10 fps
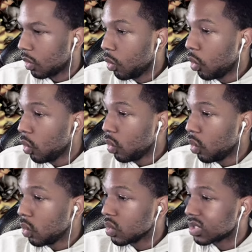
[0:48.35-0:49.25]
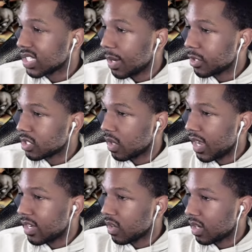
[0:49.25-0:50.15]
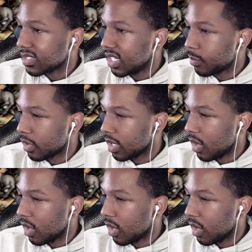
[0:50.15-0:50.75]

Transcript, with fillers: Ooh, Cyberjar and Dark Zebra.